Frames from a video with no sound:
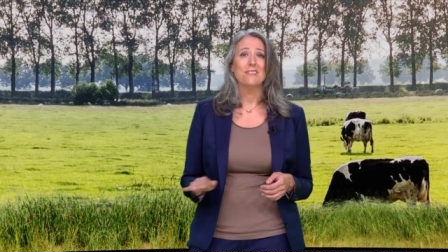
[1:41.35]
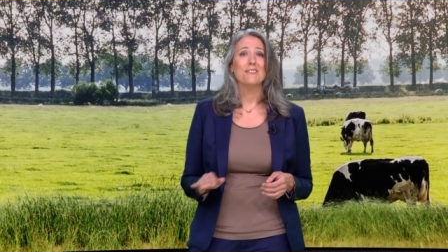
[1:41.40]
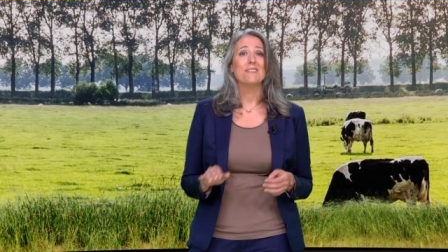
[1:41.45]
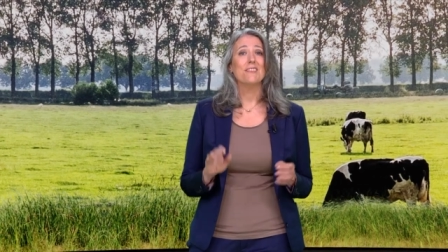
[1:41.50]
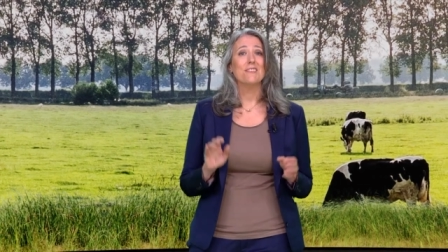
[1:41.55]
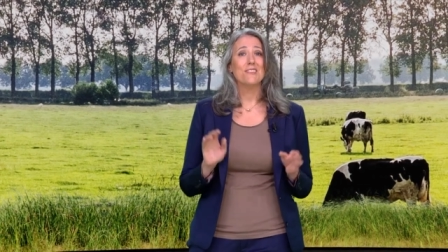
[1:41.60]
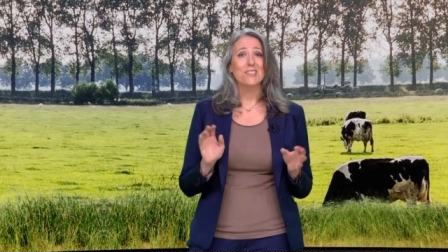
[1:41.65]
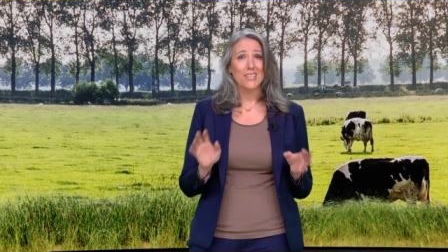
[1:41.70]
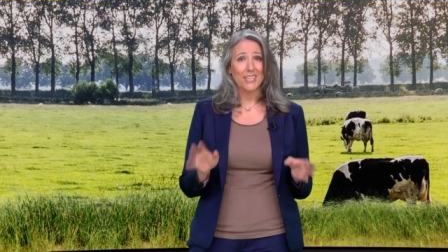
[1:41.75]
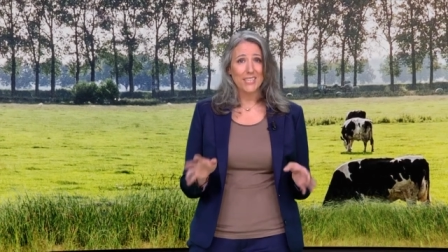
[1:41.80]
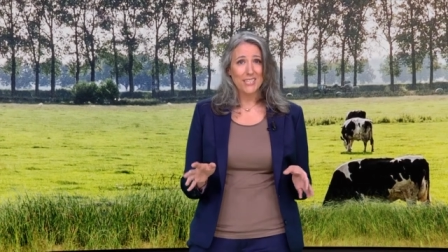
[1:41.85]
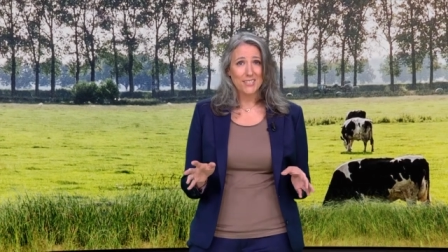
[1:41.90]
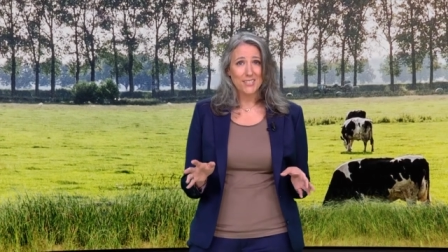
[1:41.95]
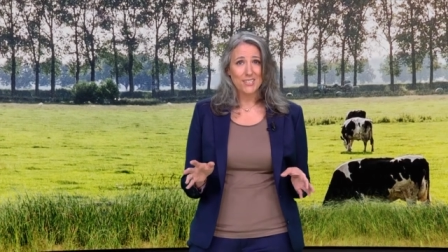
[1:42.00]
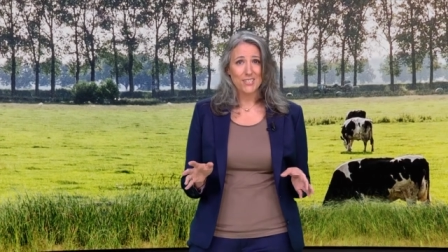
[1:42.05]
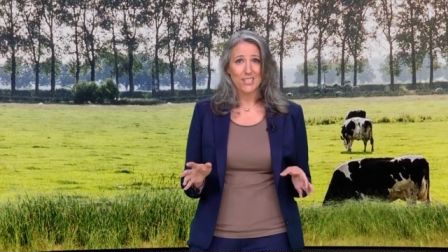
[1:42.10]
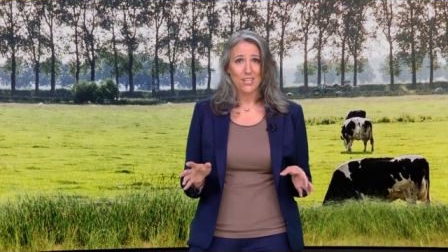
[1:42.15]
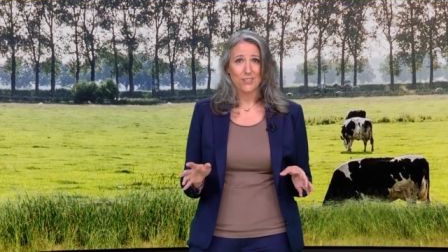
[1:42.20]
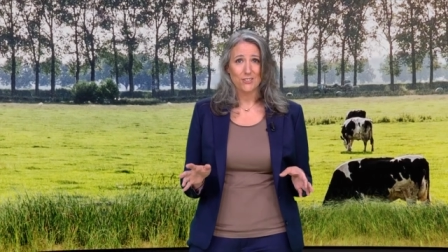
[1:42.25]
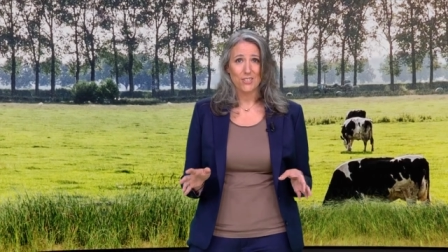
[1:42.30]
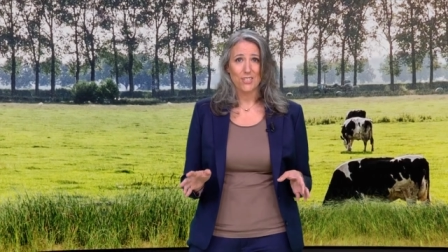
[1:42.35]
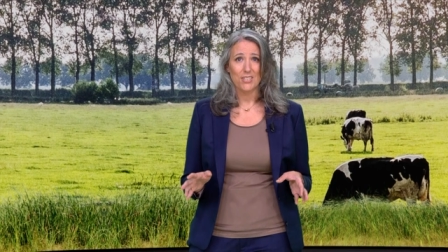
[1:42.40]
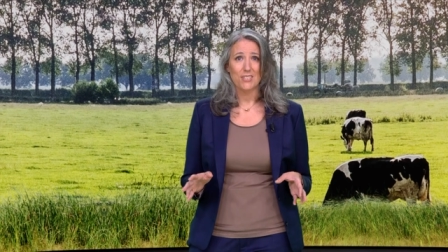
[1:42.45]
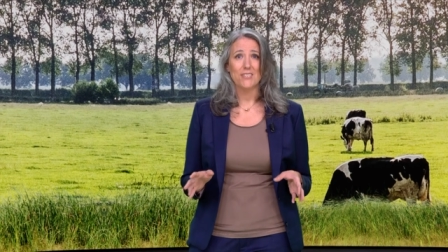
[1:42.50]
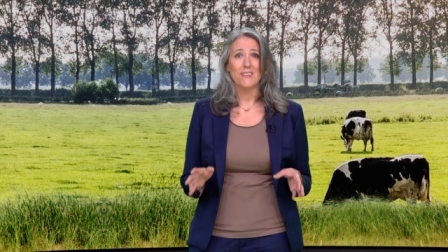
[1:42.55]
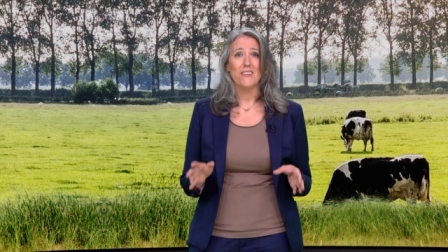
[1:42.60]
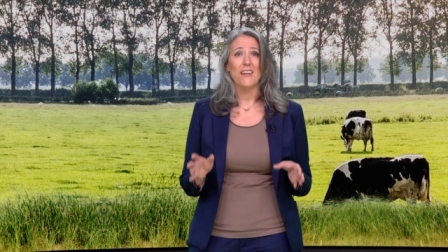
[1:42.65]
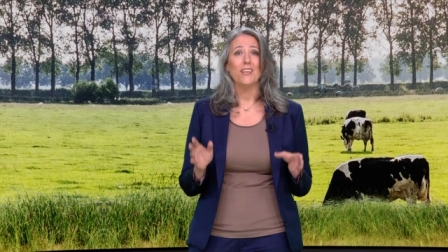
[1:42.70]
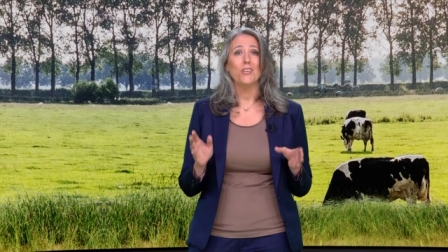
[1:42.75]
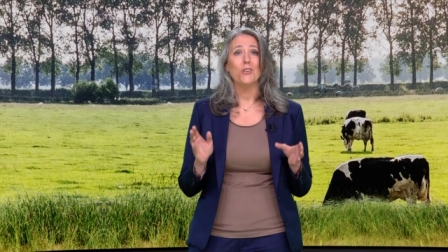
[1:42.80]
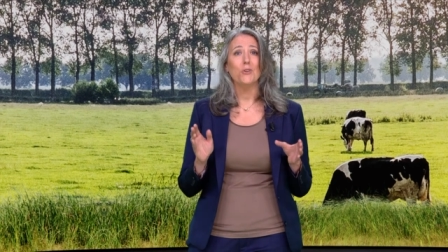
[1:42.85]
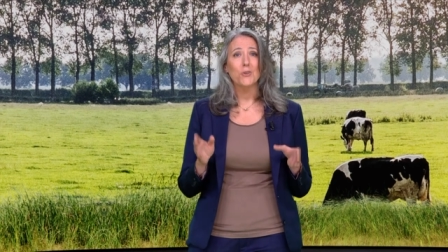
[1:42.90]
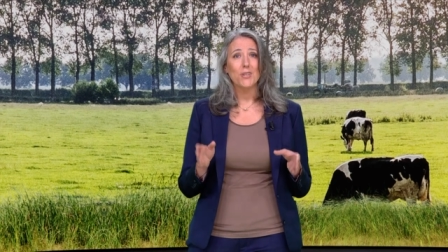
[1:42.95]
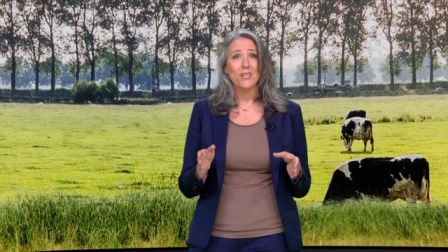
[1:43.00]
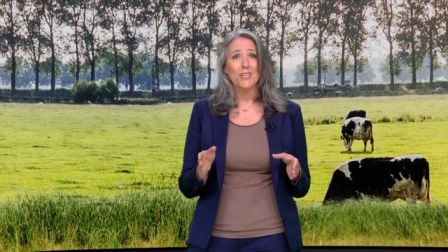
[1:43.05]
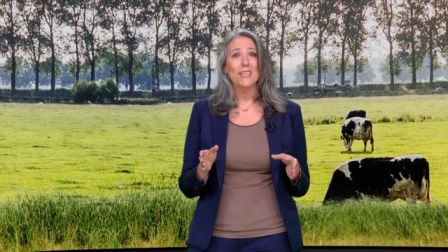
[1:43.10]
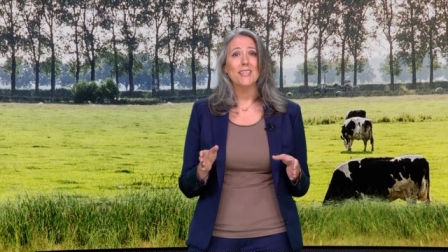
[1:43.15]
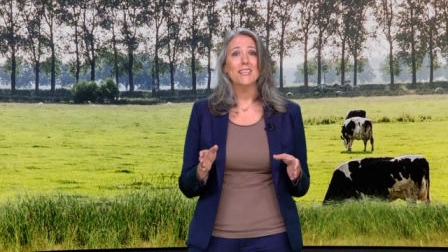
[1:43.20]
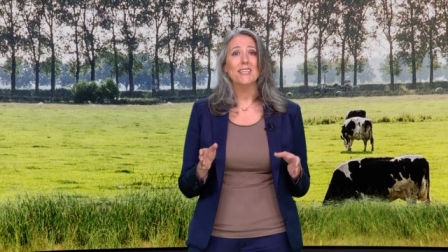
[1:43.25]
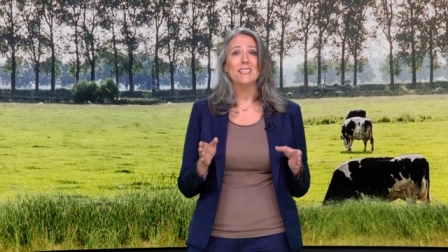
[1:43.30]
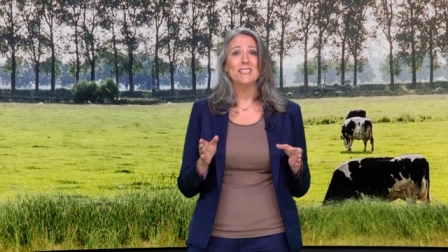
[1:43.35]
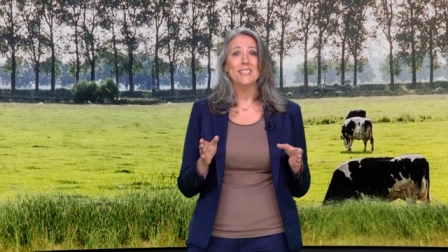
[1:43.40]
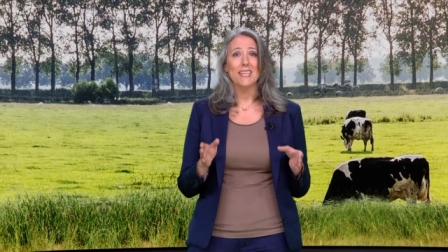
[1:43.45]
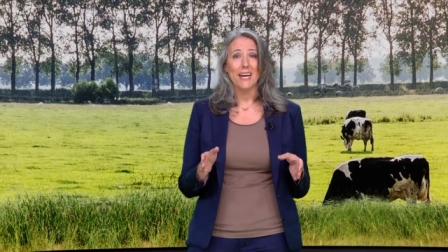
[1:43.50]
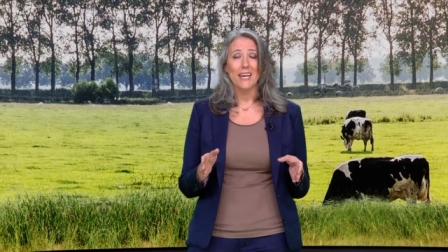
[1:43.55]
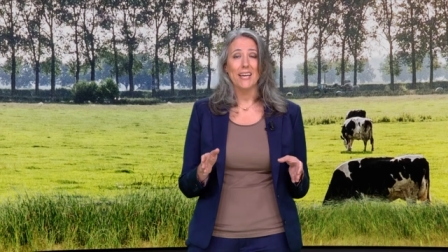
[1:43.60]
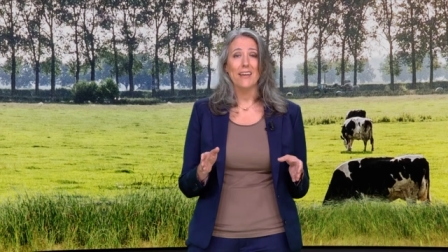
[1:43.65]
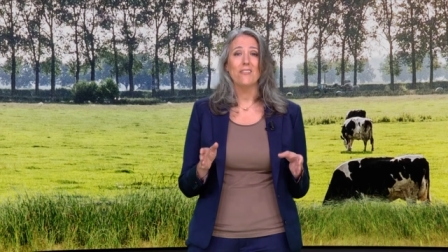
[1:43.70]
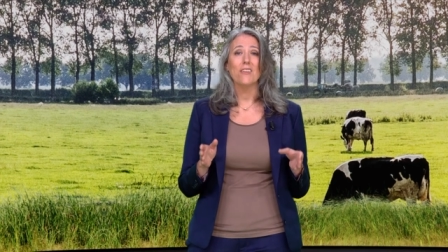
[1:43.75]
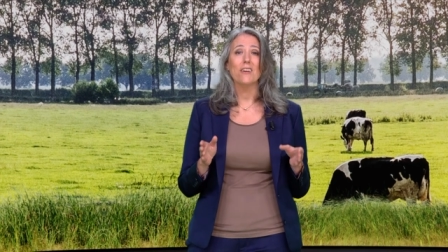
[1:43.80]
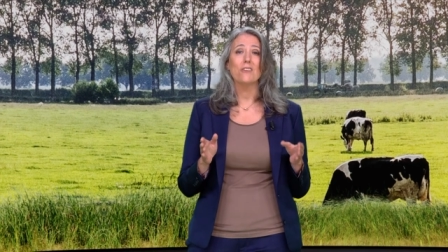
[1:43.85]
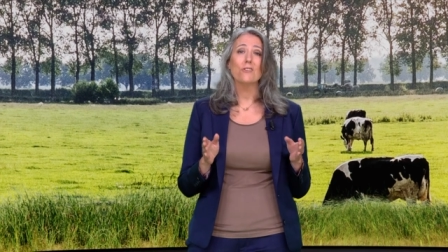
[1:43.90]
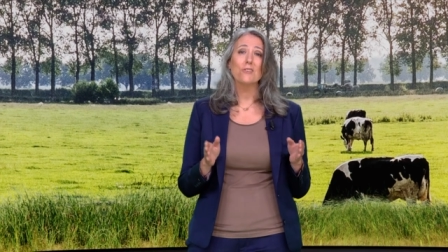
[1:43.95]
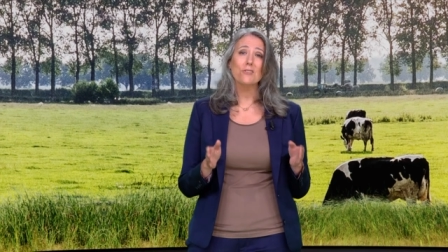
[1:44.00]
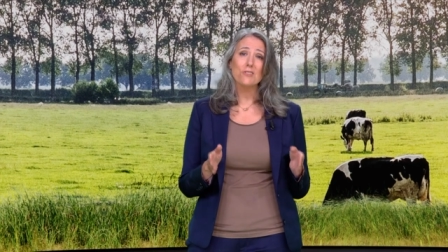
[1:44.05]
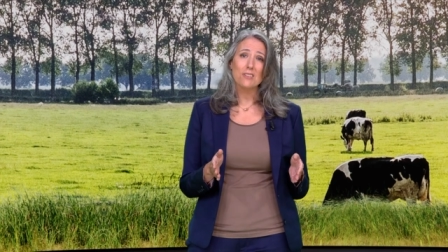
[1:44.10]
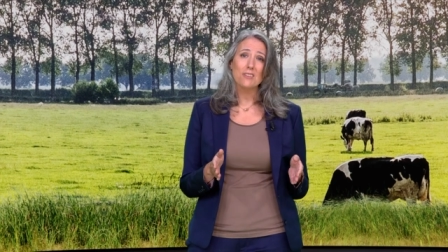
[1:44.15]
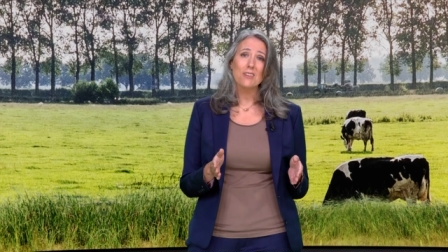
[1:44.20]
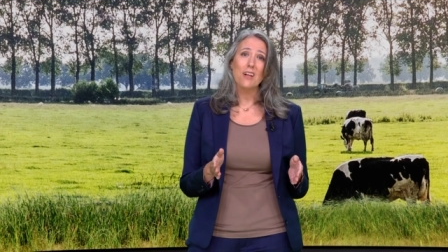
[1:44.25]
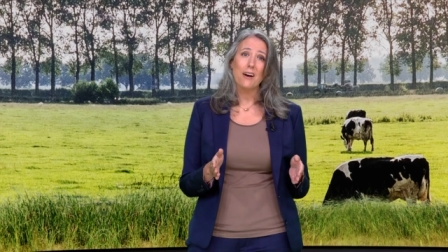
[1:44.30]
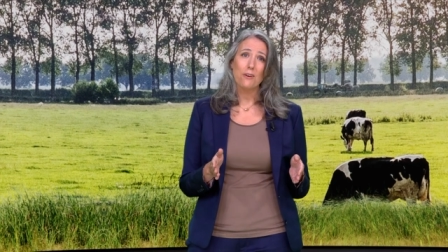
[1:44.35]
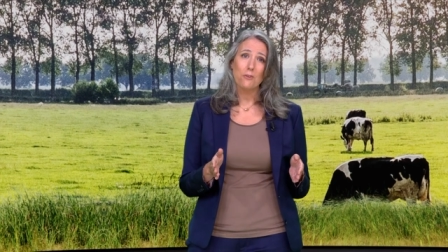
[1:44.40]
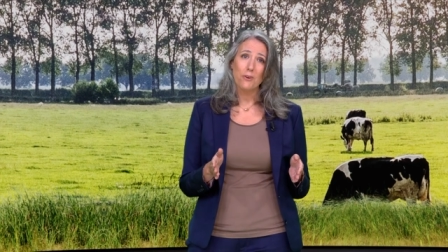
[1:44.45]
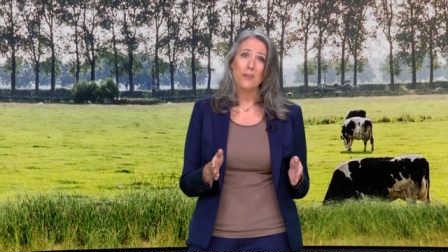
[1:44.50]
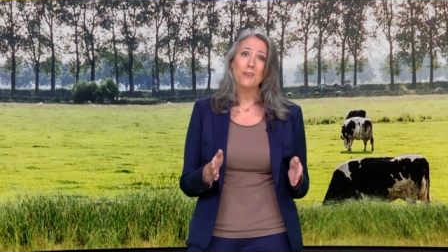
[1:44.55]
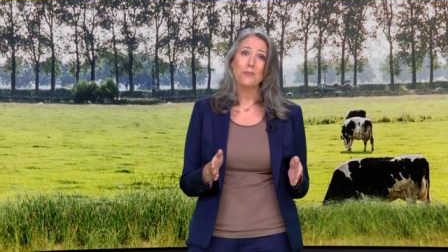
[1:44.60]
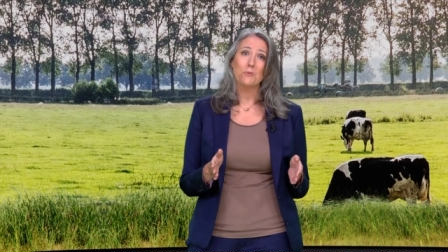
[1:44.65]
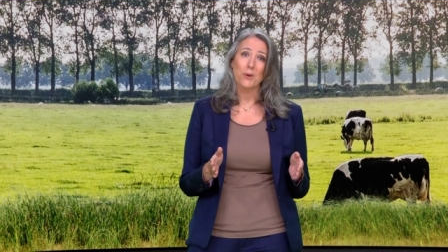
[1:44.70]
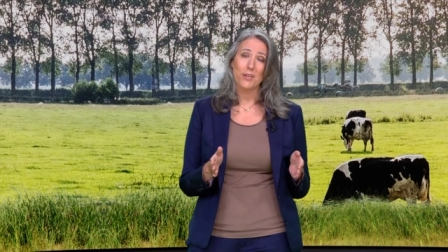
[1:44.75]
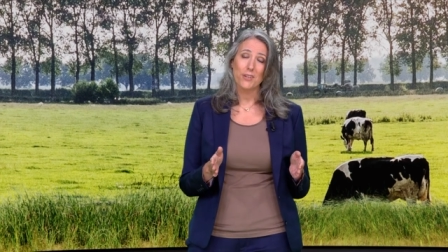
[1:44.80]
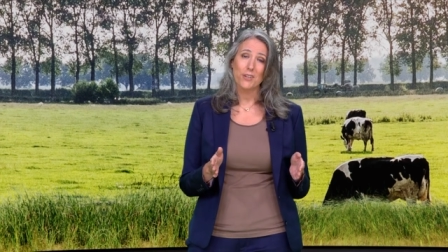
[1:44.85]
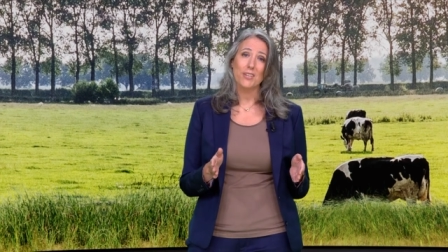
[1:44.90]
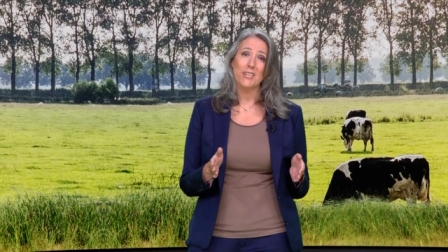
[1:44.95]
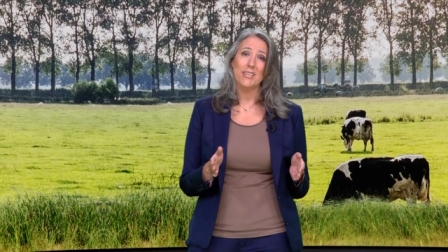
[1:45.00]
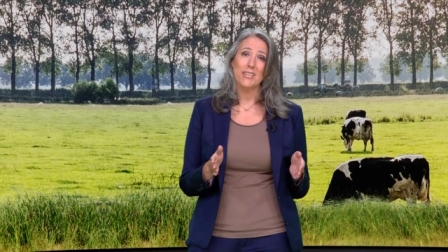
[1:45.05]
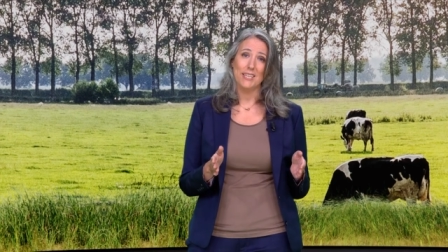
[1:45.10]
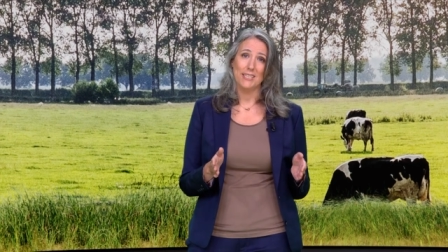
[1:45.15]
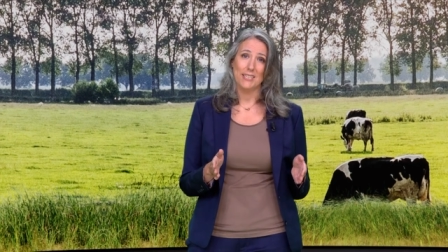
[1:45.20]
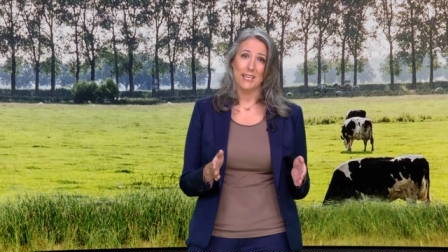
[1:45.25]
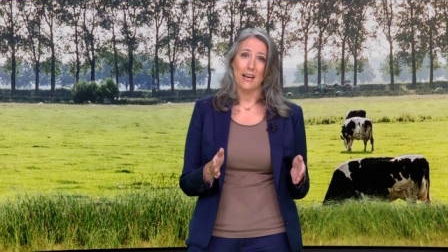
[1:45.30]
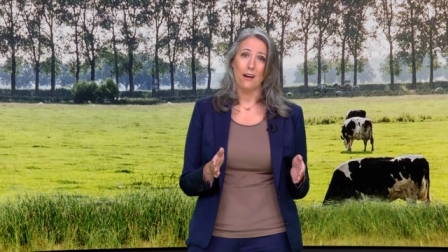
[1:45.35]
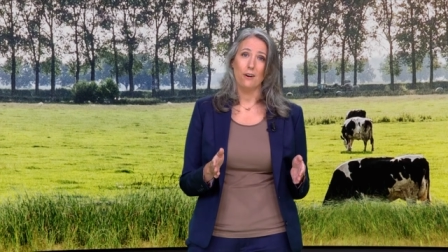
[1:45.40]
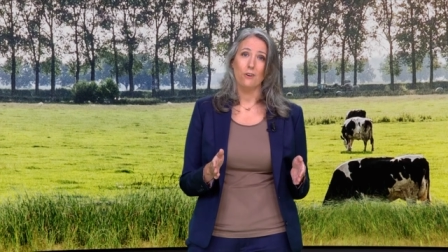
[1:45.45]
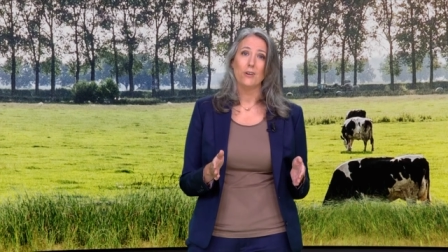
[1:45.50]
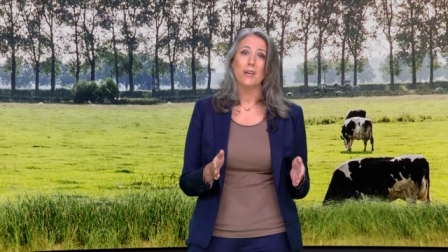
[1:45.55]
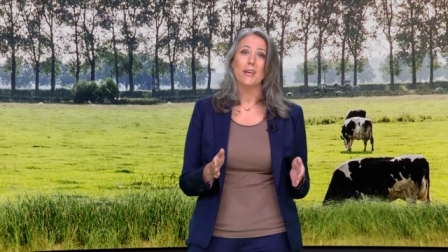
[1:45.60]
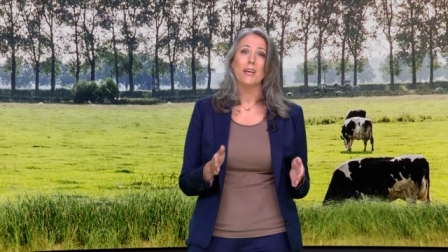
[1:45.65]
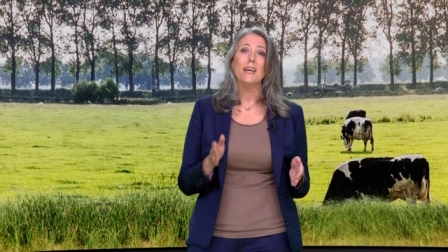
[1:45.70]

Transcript: The science tells us that you can eat a diet that looks a lot like what you're eating now